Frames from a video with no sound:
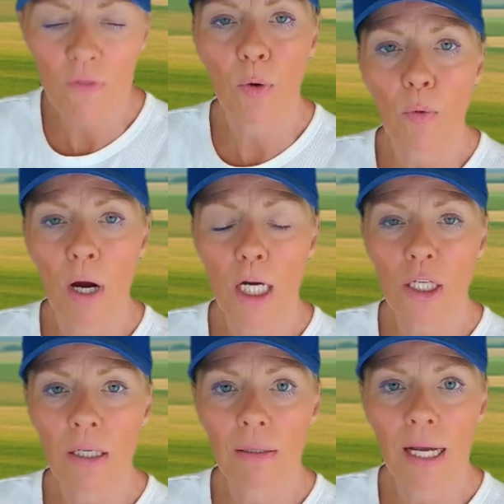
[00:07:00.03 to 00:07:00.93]
you for
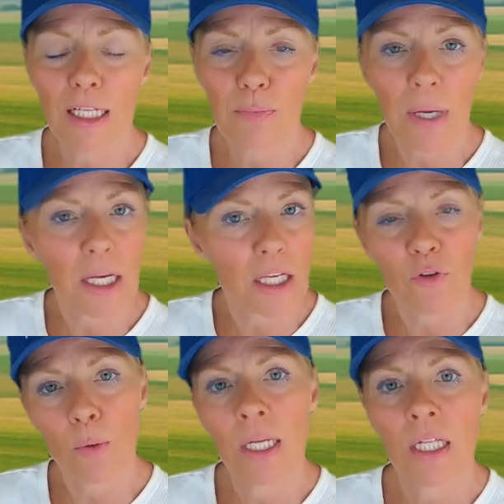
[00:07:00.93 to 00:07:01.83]
watching and spending a
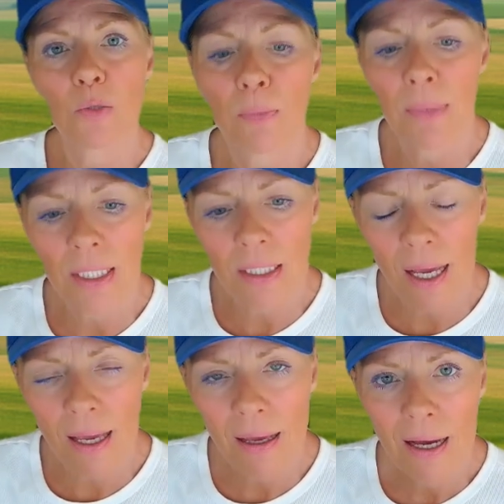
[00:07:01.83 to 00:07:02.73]
few minutes with me
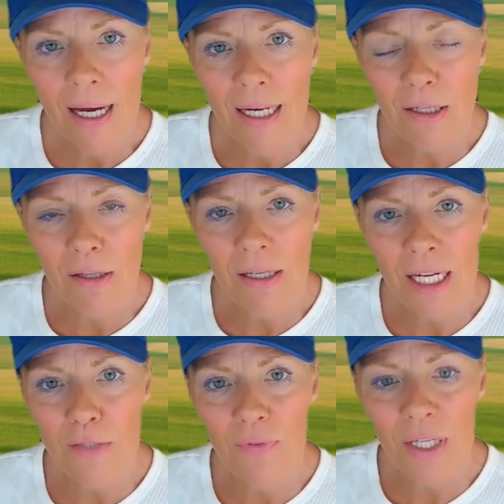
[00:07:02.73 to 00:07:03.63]
today. Until the next
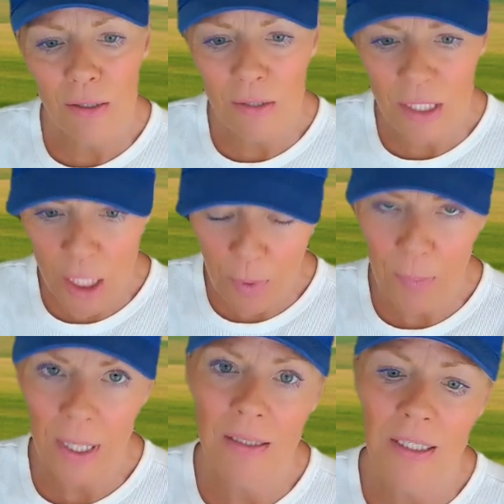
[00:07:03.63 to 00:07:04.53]
video, stay
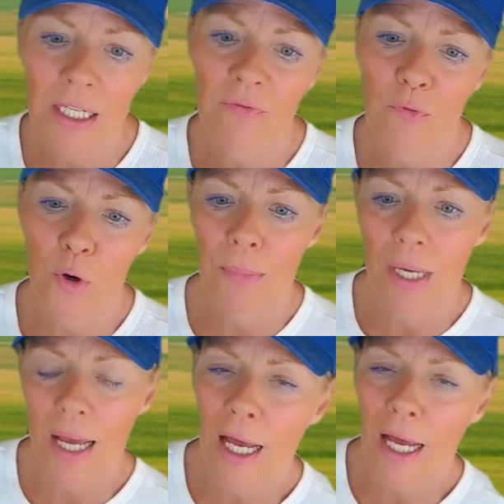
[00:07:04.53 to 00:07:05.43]
prepared, stay informed,
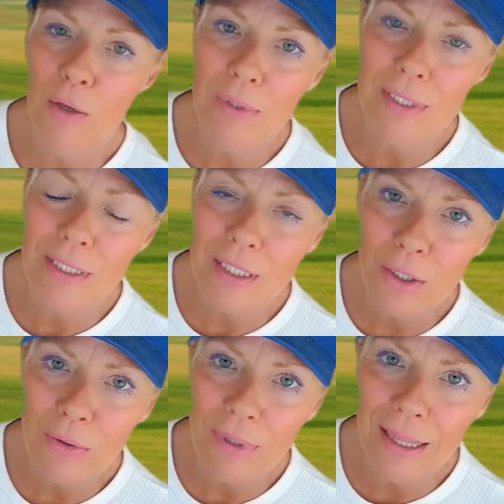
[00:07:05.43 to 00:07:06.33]
and I will see
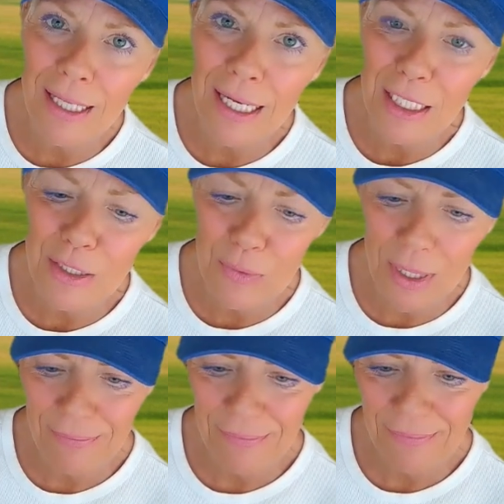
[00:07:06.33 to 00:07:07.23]
you in the next
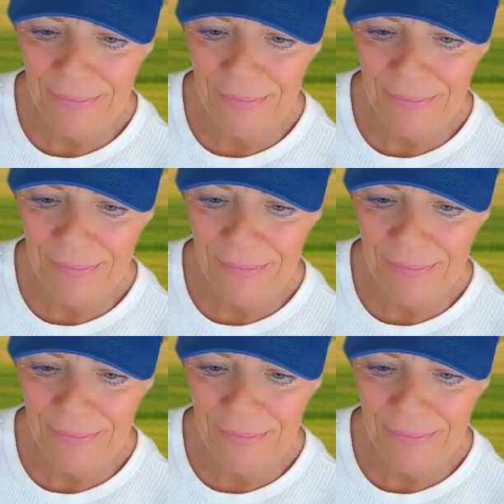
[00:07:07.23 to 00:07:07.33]
one.